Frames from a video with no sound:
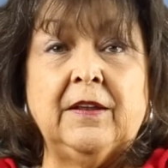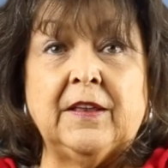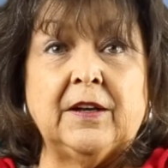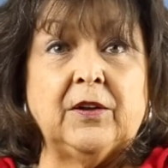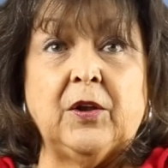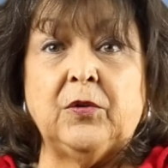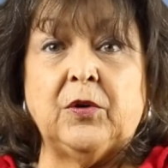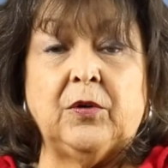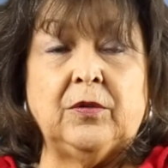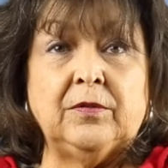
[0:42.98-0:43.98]
than a
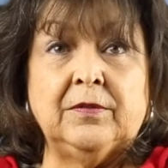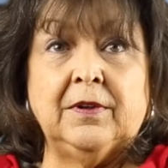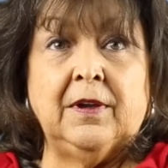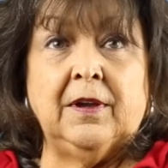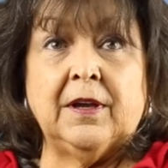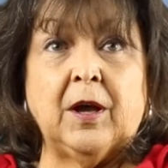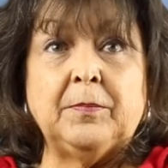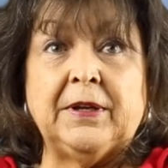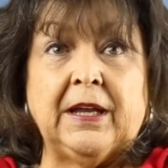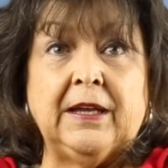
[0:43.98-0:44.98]
local
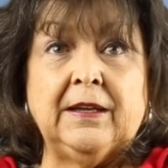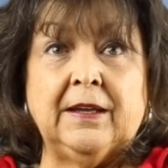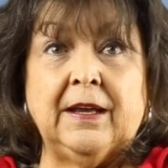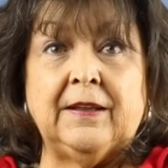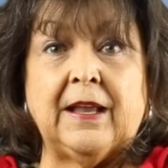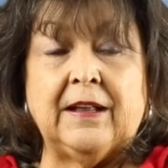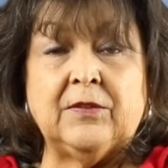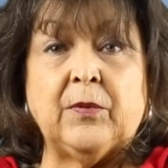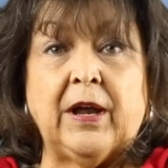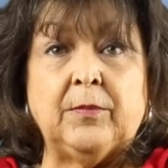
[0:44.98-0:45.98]
company. And
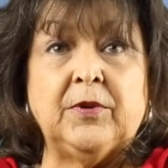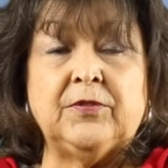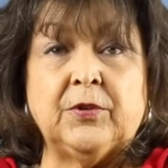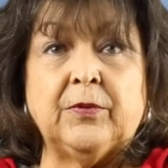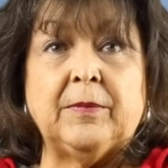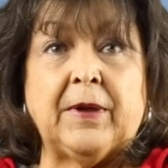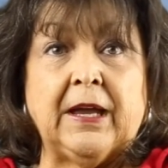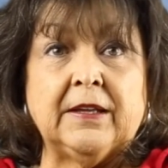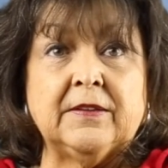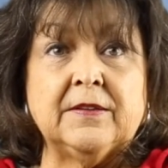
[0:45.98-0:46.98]
that's why I moved to
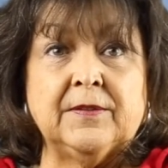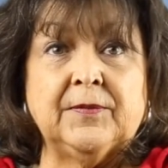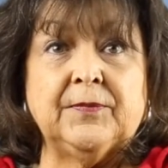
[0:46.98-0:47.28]
RE/MAX.